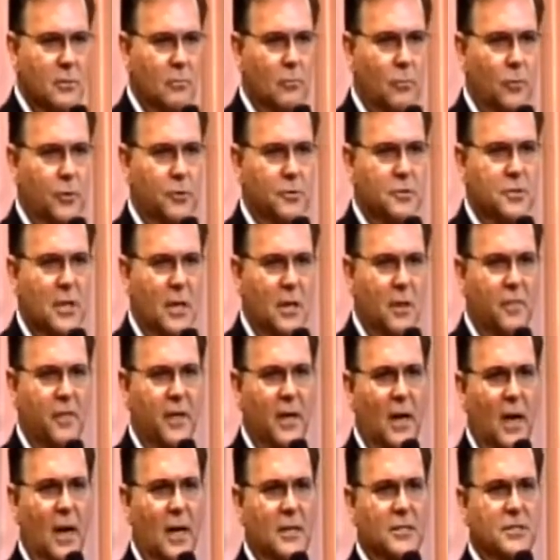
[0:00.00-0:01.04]
When you study
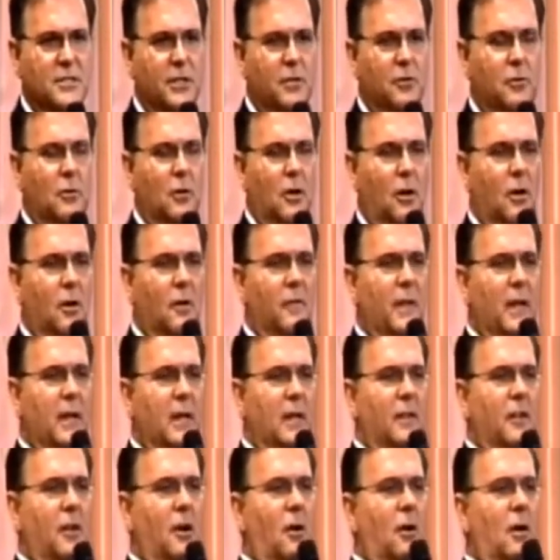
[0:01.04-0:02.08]
theology, you learn that in
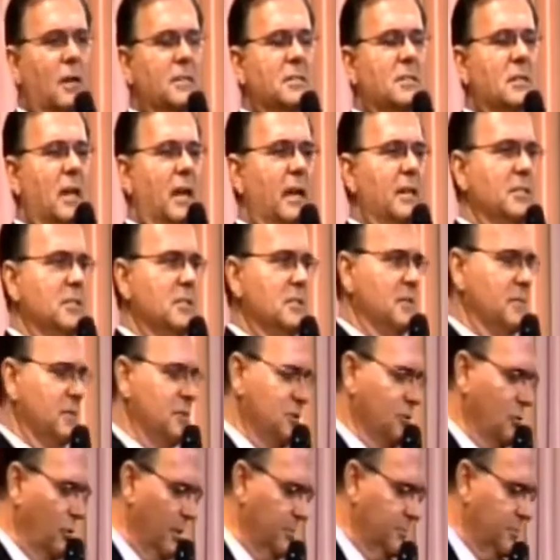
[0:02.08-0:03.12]
the early stages of the
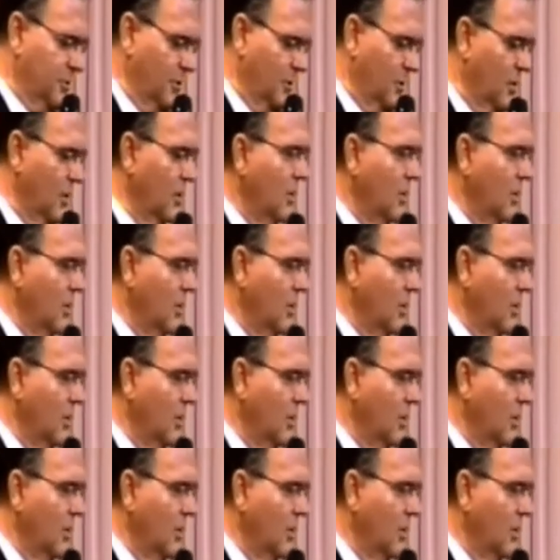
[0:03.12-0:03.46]
scripture,